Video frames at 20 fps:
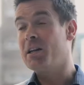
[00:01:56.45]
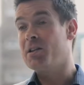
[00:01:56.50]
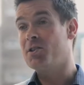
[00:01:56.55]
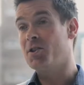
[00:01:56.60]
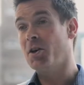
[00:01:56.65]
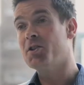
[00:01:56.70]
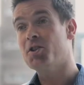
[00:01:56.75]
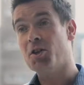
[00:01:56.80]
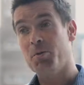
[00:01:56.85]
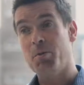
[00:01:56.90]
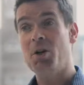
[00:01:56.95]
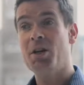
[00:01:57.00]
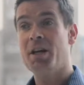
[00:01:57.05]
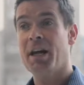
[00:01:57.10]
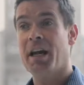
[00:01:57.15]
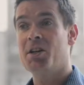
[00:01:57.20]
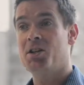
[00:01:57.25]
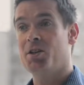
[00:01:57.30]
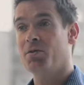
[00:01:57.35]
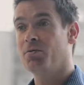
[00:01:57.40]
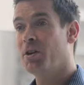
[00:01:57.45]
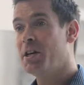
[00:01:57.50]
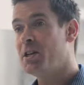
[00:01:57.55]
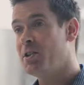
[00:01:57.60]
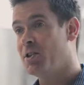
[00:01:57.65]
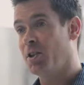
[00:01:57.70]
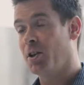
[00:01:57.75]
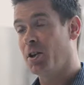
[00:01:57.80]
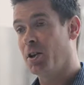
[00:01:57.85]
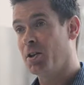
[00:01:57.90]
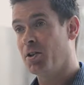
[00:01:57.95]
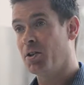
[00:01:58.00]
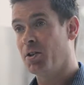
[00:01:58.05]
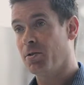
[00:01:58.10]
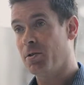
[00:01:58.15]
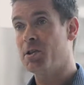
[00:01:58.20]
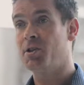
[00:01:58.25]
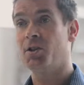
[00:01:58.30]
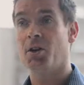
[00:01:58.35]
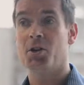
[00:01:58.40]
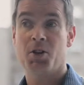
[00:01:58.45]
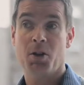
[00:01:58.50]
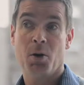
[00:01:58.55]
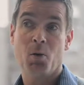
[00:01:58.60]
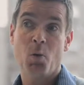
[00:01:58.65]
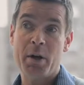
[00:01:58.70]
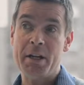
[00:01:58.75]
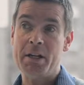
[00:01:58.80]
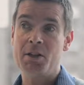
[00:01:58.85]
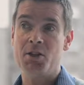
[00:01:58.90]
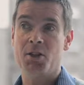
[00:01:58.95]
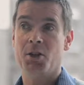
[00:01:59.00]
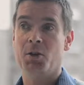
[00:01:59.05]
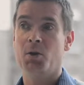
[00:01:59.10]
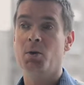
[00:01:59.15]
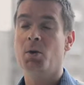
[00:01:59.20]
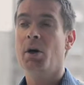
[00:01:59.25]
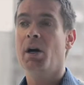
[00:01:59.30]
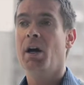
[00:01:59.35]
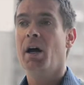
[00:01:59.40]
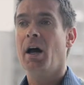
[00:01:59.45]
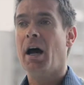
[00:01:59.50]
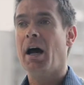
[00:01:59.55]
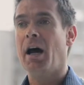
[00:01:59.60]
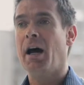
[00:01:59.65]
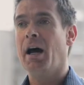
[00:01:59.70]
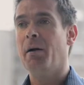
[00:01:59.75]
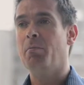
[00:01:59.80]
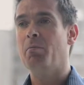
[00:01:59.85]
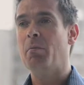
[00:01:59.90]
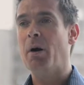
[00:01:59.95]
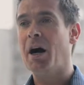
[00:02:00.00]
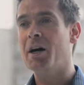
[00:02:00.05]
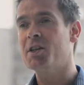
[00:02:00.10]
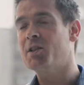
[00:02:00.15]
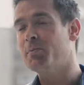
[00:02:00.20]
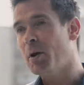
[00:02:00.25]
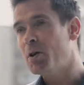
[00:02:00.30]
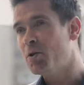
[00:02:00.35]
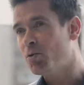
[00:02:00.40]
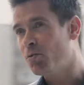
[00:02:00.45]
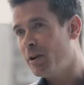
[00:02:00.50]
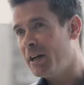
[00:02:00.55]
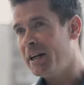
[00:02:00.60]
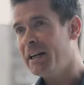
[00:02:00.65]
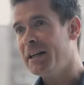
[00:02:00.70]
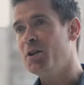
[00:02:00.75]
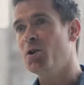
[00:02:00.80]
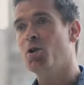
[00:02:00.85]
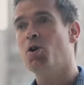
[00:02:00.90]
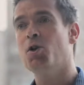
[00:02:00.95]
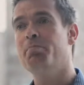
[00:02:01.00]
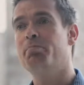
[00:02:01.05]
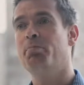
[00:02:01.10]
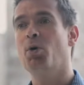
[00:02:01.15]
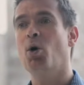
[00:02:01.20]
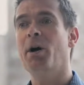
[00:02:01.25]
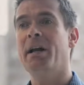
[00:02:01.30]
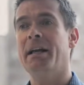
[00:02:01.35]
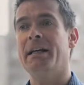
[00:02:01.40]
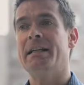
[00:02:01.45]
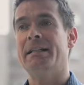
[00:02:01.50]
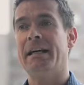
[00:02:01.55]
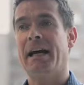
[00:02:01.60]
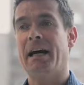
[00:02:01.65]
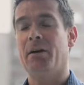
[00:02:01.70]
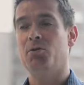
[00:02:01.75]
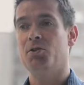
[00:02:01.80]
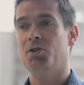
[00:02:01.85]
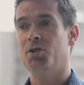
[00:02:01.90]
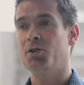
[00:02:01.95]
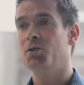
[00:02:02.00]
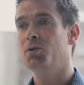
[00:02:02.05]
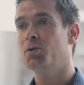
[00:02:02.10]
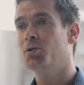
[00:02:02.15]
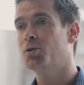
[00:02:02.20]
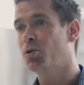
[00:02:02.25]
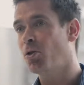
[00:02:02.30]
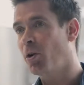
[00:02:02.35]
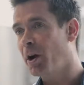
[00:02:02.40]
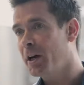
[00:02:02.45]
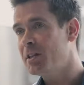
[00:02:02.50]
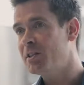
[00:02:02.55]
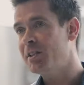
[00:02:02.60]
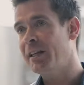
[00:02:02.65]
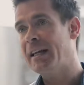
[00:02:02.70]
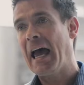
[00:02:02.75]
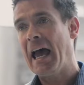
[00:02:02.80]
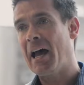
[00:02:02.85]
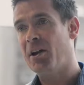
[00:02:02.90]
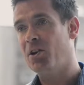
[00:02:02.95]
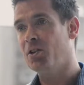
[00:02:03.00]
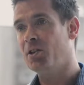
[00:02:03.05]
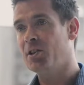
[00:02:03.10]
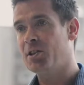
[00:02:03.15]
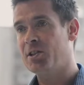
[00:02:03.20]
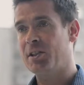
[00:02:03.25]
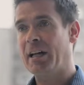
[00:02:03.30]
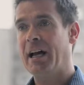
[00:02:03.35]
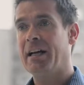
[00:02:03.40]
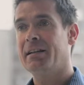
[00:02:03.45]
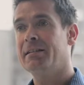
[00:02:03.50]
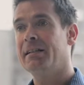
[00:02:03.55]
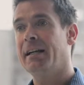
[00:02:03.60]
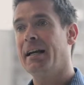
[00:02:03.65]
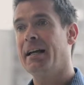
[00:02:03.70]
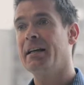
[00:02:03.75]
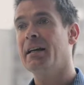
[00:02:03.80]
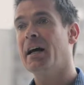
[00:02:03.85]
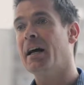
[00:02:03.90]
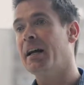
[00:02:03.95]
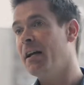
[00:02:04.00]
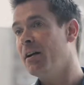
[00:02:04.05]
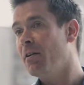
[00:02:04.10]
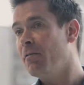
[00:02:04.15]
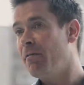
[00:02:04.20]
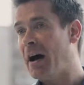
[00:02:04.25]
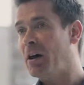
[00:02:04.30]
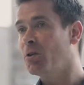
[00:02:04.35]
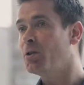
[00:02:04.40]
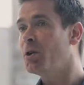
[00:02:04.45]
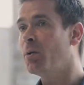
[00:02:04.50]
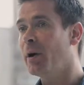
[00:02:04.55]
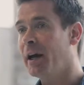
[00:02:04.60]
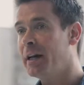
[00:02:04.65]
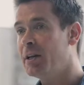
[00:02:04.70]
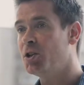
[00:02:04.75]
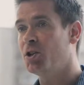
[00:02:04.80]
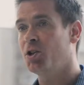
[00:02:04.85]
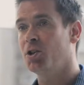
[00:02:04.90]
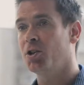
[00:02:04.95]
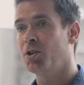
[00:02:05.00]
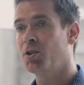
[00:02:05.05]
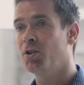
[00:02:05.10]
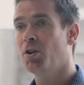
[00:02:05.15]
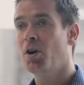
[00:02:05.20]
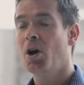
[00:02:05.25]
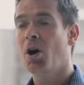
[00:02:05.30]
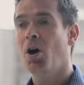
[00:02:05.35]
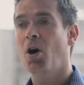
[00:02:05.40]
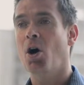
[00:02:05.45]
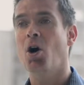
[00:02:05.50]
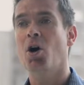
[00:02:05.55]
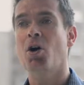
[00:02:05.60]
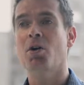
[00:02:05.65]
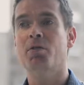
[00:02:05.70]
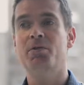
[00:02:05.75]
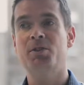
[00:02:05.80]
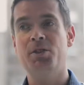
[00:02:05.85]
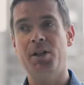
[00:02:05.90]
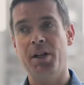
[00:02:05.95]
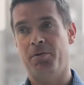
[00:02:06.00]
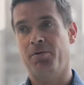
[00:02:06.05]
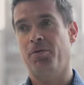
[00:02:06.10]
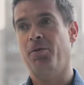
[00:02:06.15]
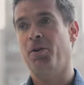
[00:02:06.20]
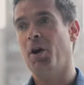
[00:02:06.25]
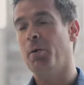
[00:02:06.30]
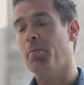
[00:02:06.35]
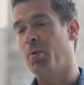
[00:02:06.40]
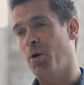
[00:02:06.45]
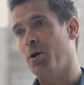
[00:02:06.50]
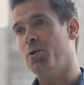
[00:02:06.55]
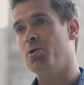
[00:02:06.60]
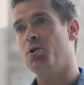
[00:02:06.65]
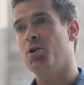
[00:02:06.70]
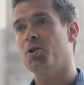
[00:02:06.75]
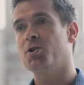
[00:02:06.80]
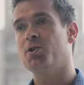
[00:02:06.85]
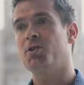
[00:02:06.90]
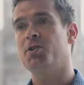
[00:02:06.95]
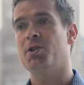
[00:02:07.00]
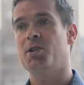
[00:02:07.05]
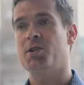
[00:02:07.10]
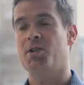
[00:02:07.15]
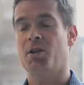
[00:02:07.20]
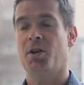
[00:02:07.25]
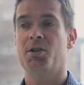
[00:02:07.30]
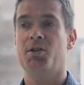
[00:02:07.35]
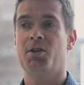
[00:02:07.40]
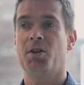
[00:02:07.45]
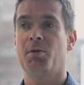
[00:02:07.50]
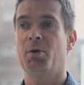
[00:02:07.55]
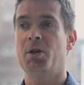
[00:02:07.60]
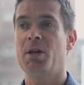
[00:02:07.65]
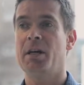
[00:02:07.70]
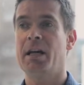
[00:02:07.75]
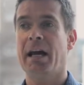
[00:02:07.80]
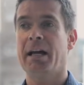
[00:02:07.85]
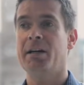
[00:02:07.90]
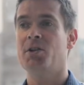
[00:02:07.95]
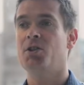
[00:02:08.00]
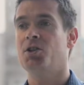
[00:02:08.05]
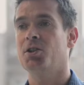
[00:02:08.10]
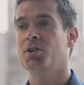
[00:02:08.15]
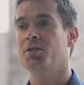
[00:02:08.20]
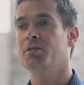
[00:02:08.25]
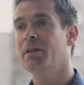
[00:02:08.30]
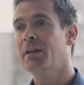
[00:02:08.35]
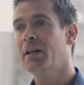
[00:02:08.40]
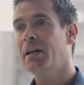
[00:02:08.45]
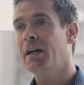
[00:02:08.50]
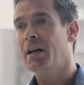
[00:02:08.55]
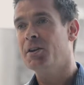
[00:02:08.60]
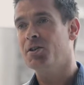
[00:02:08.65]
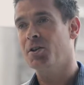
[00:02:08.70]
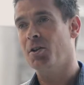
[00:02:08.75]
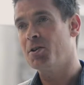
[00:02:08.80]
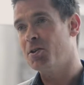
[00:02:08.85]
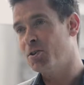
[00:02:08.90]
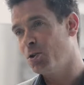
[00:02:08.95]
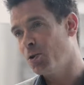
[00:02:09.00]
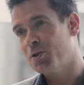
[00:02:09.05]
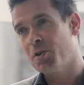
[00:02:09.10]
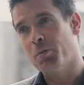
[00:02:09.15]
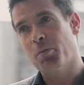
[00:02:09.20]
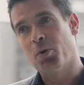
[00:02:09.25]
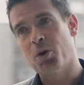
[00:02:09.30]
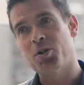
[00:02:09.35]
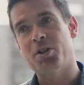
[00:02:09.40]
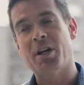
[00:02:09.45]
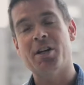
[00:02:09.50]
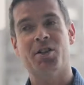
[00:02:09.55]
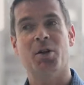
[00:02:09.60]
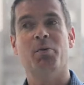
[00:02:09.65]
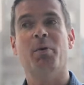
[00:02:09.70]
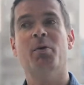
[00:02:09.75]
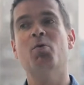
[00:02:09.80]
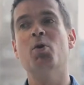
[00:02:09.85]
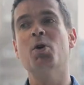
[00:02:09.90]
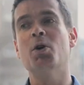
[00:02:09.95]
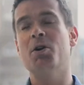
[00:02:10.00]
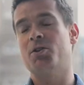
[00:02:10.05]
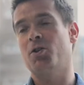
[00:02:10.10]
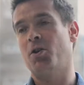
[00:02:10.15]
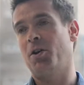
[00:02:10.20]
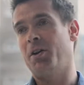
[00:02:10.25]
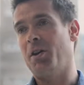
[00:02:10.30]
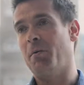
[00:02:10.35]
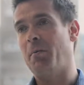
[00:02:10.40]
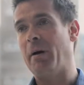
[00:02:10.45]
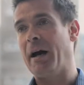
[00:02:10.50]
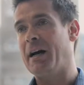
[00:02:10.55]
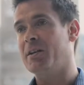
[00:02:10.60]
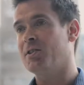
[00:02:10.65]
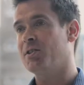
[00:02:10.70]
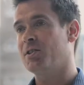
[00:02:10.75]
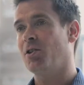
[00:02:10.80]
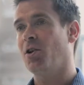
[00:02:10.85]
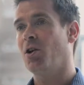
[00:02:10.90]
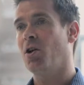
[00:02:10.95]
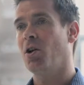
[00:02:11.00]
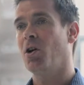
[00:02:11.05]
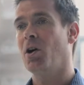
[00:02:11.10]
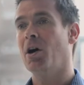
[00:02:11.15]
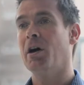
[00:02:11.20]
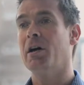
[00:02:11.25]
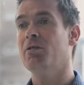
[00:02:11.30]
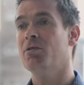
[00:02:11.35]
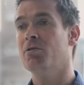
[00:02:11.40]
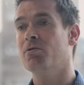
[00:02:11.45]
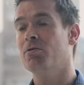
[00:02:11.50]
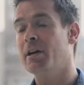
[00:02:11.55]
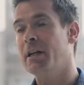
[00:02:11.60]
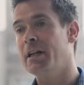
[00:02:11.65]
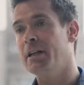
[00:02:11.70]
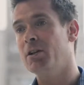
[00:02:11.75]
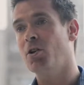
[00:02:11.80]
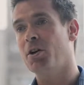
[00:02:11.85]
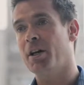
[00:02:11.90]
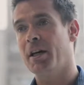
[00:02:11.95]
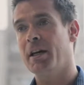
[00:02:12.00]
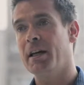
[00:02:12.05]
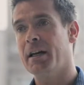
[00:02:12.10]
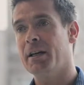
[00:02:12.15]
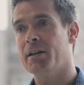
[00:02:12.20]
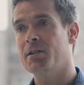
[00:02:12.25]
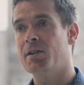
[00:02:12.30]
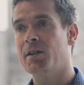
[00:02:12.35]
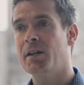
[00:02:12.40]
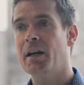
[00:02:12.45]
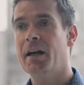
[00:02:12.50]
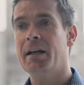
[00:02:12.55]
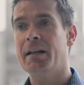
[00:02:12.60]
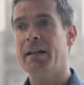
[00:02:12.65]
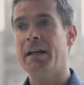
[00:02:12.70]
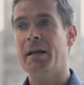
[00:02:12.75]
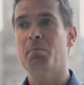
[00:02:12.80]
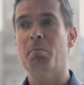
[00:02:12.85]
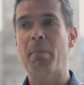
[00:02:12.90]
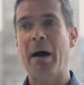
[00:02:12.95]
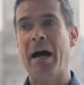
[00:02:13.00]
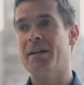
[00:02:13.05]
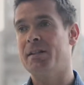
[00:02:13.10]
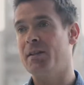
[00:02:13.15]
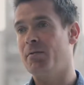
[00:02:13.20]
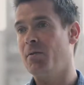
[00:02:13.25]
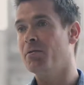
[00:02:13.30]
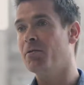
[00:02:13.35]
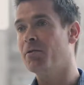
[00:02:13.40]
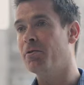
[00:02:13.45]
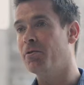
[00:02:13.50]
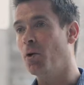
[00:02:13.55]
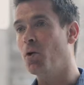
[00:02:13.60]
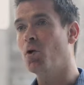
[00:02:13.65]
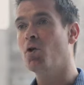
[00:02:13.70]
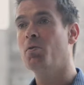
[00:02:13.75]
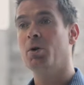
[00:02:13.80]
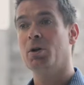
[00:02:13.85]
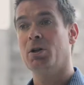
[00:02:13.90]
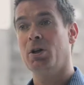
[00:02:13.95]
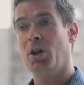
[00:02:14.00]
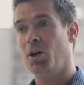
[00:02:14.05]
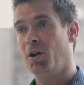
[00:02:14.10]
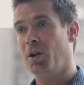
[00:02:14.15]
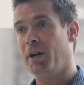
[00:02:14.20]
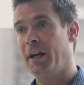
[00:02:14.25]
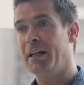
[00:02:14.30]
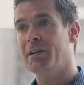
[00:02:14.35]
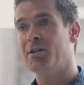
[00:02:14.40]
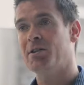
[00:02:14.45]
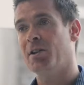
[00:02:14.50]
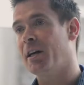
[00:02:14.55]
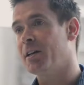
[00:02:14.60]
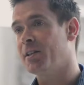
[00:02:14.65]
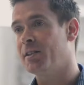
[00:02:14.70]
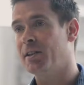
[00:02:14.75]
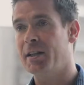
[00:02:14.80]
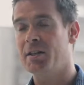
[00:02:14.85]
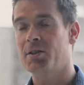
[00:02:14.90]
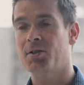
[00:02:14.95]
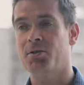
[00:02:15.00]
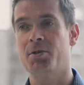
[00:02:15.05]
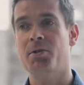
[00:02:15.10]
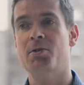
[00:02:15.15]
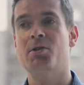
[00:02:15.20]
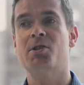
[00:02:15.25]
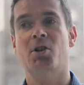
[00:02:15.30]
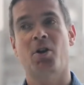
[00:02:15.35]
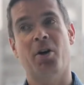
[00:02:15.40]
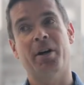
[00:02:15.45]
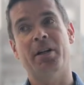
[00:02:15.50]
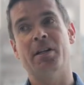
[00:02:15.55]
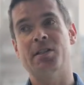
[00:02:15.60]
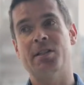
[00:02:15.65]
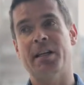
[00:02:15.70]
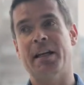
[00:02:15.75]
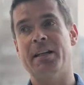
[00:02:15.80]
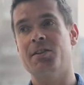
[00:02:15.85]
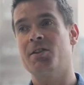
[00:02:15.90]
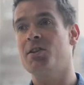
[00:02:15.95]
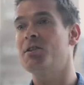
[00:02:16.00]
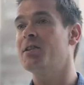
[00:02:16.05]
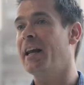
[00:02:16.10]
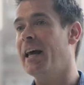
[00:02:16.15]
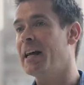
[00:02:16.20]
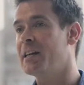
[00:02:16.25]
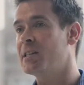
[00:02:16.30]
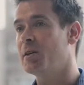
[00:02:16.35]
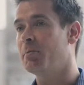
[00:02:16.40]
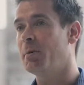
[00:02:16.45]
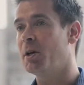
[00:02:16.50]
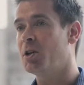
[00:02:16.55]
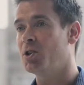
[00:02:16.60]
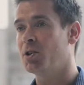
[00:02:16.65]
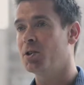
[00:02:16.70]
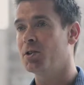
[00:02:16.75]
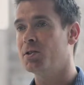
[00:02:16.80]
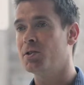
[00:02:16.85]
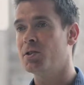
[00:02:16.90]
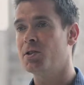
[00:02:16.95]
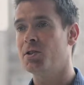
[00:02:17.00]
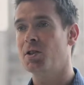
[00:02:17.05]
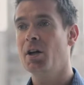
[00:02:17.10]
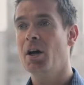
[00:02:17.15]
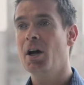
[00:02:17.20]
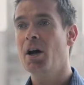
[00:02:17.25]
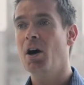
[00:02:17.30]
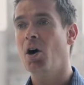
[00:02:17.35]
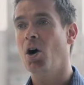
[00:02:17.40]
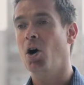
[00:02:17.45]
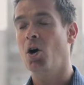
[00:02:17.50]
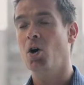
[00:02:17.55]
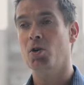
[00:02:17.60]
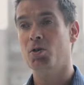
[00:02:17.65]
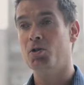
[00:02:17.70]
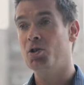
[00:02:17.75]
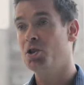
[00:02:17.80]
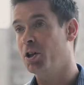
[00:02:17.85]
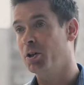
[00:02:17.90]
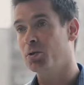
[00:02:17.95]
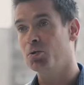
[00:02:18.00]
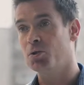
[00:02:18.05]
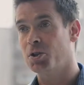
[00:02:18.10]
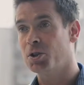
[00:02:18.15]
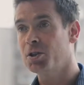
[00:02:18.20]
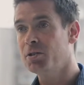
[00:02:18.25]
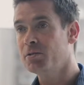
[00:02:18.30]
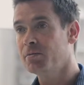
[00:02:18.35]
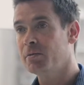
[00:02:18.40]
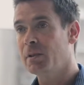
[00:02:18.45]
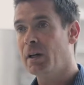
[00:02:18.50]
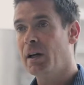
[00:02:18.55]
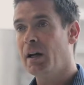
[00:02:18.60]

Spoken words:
Science communication research, the research that we do, I suppose really you could boil it down to trying get an understanding and an evaluation of different approaches to science communication. So the sorts of projects that we've worked on in the past are really looking at the impact of informal learning, so that's things through science centres and exhibitions on children,